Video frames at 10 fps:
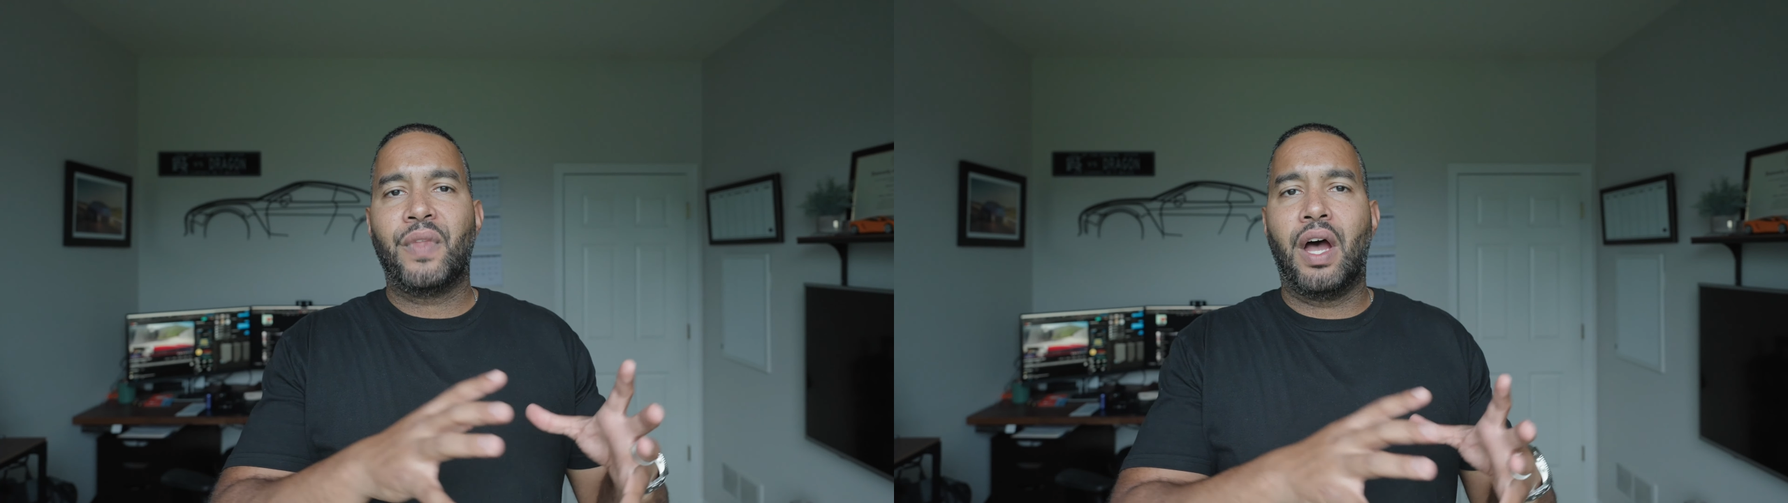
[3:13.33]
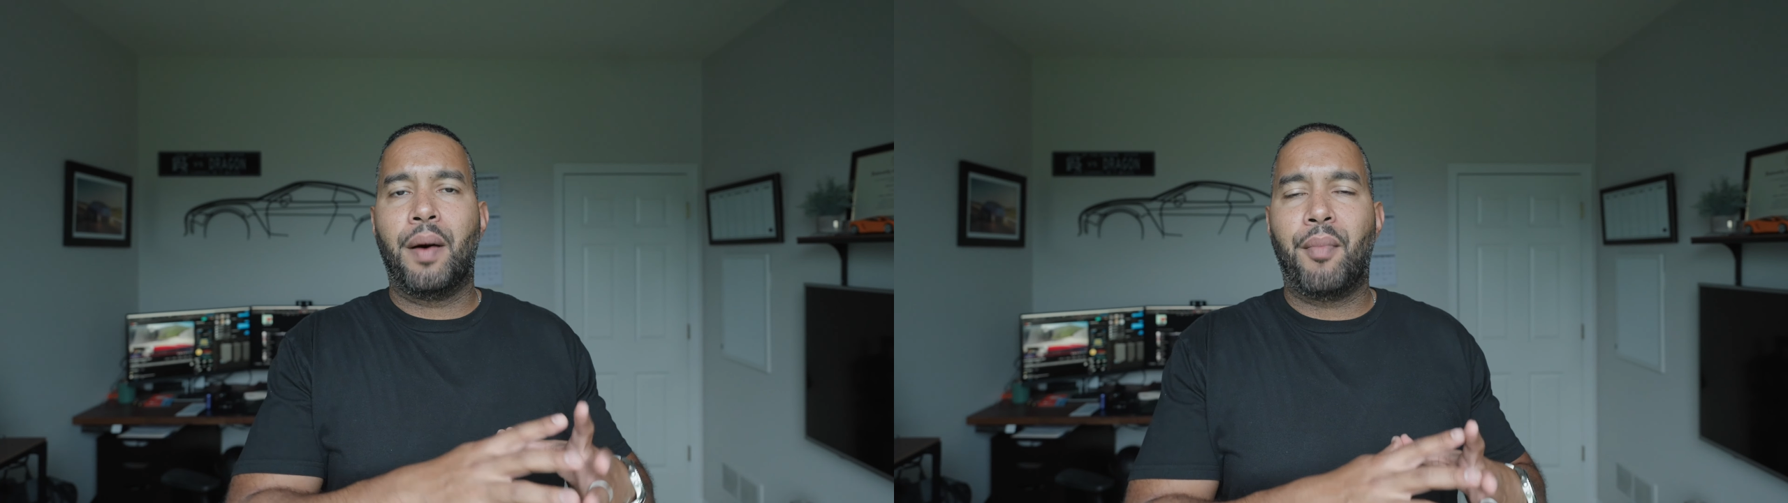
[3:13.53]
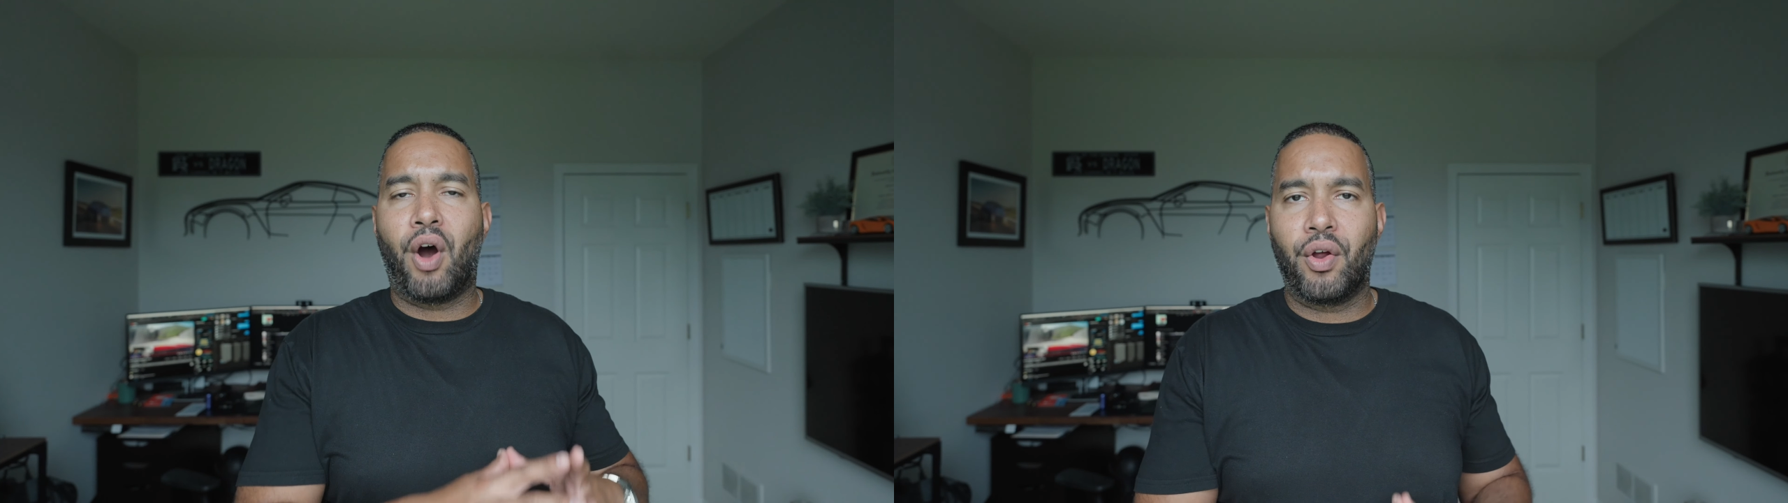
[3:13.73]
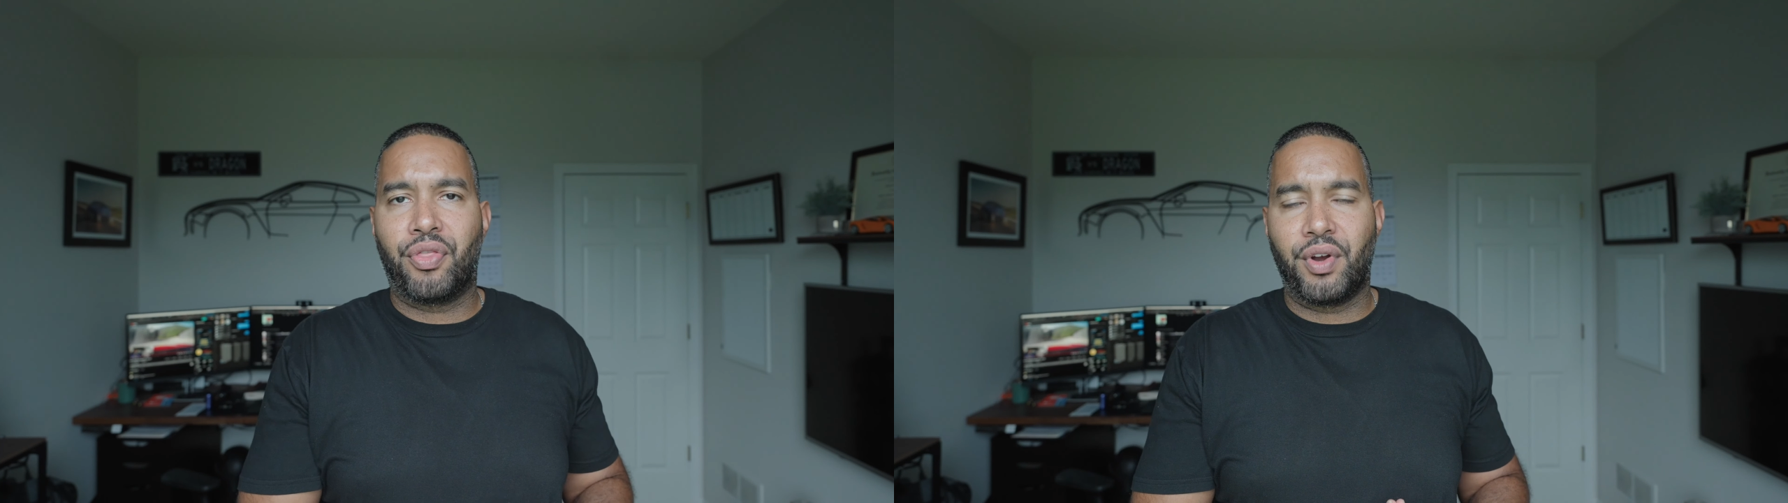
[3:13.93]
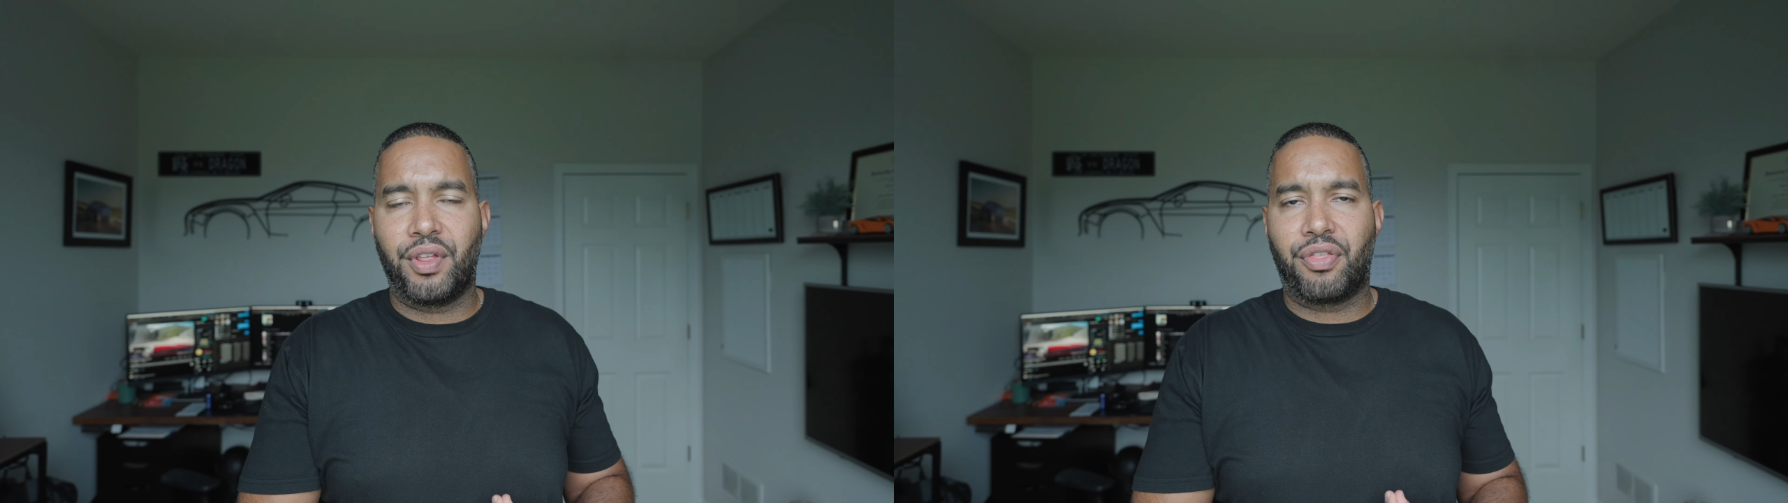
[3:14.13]
um,
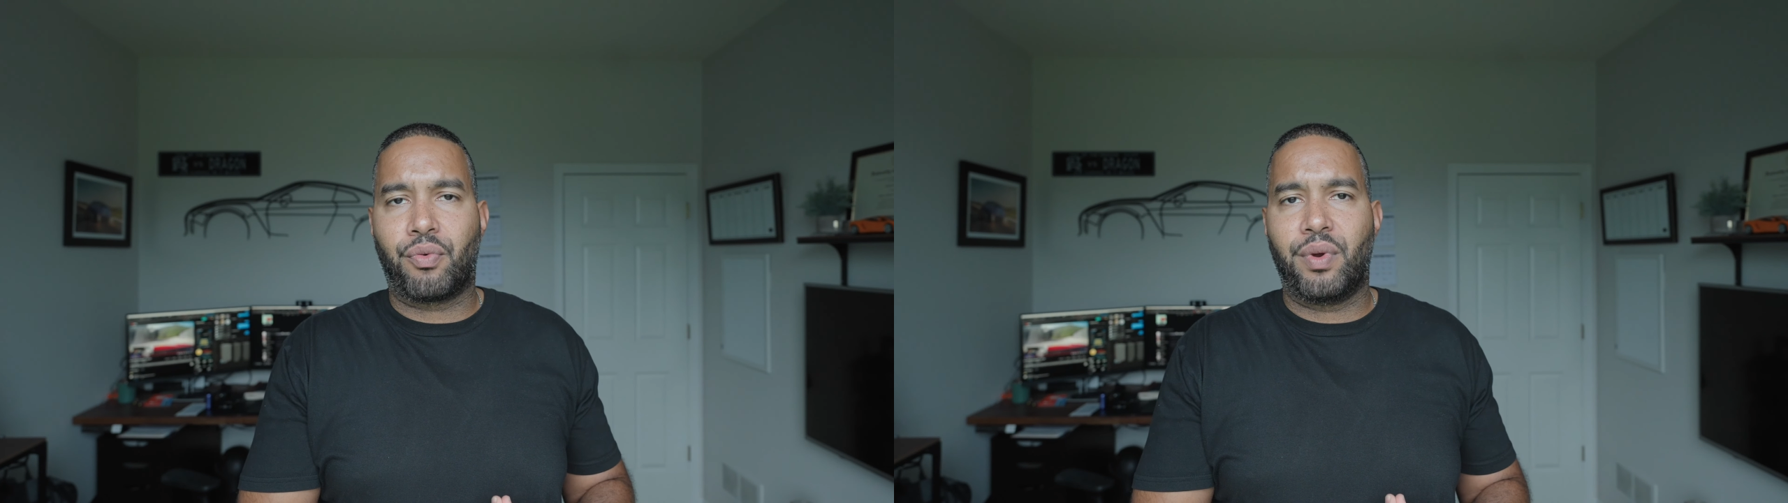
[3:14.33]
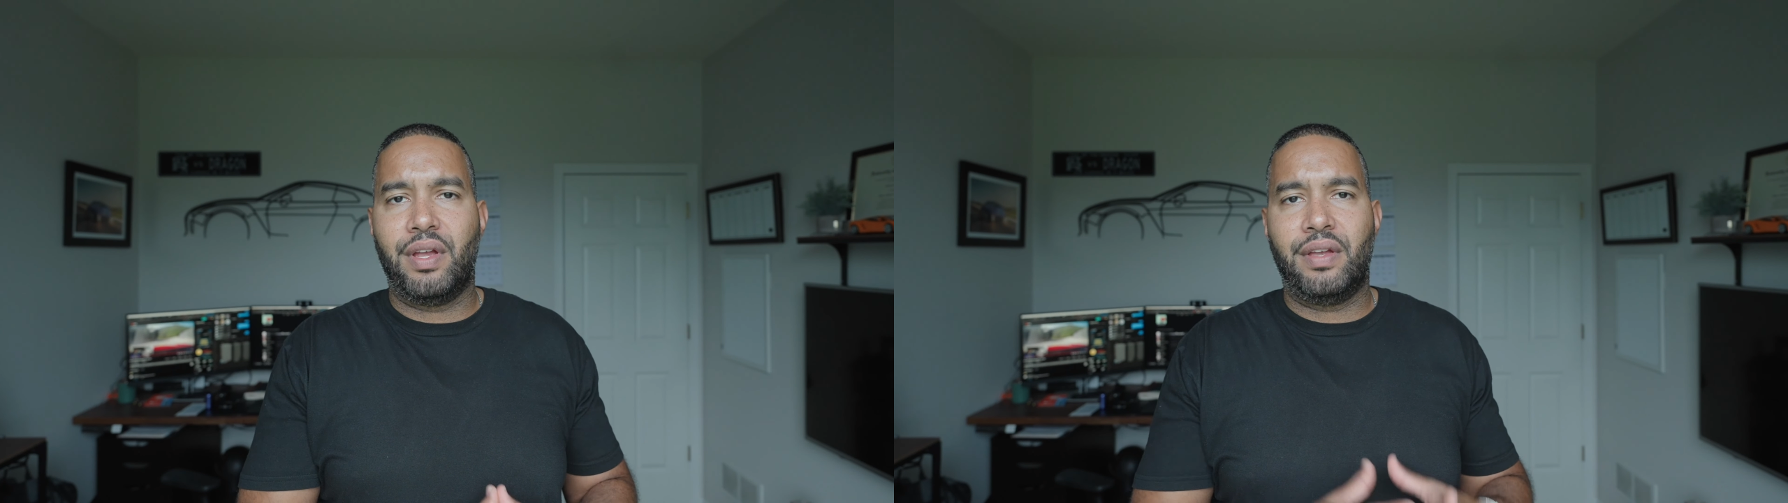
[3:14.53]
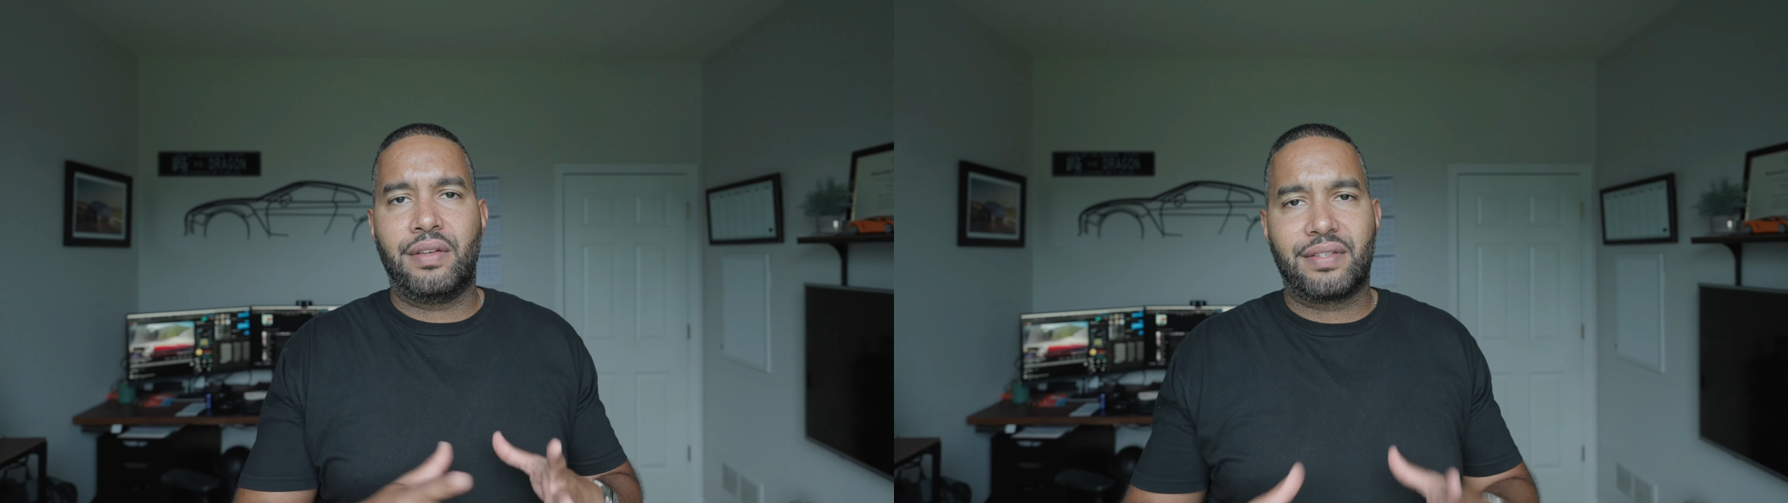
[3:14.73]
R33